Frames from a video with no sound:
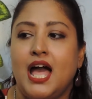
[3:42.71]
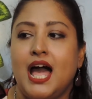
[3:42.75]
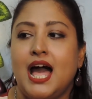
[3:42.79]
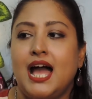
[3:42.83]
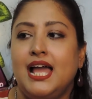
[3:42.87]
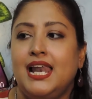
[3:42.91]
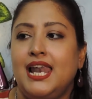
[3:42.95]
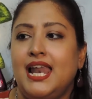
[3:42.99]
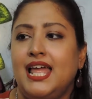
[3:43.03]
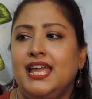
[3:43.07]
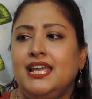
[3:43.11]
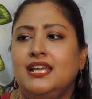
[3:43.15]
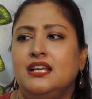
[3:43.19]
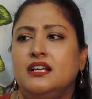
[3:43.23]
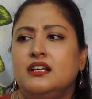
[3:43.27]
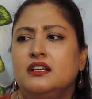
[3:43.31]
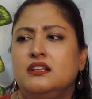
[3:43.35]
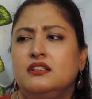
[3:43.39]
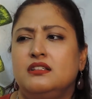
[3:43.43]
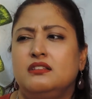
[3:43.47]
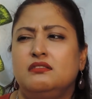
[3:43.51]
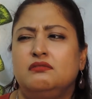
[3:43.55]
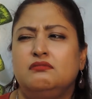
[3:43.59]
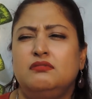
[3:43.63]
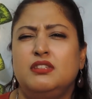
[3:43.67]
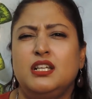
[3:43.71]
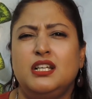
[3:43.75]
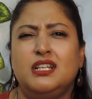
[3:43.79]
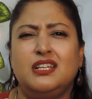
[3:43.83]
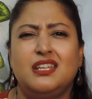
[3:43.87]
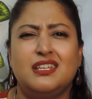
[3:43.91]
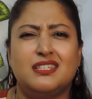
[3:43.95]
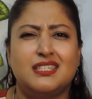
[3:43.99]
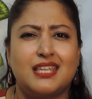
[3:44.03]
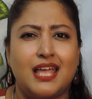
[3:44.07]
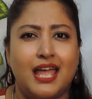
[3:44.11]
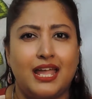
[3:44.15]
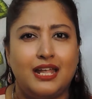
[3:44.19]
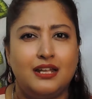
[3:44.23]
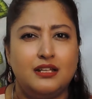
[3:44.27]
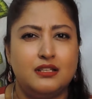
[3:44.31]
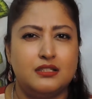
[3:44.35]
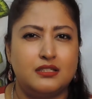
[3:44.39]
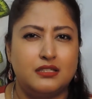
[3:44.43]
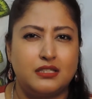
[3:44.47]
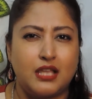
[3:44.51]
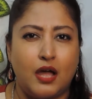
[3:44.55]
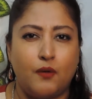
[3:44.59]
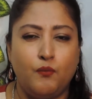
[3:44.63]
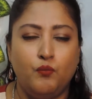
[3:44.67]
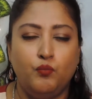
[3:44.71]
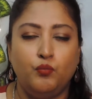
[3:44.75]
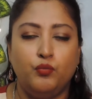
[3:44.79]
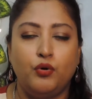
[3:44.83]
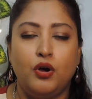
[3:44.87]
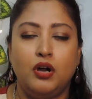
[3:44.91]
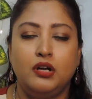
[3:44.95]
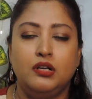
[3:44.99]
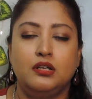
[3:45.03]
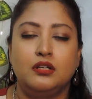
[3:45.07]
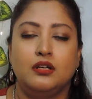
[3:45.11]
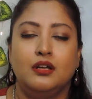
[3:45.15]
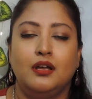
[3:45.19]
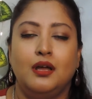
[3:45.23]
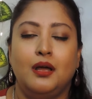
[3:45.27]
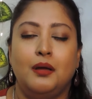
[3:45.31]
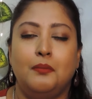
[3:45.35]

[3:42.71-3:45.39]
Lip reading: I like the design somewhat,